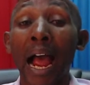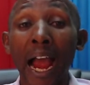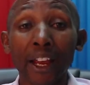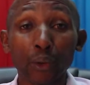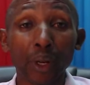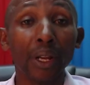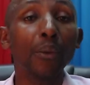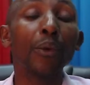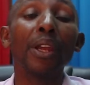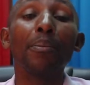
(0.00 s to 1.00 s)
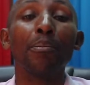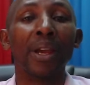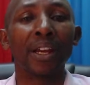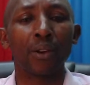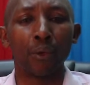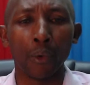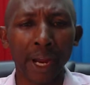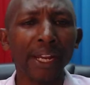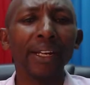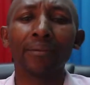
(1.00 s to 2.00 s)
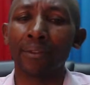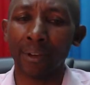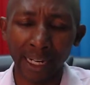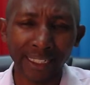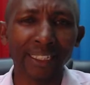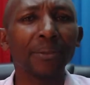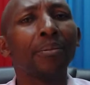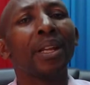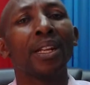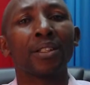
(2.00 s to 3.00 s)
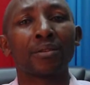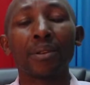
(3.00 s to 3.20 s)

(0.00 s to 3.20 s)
actually we make when writing minutes.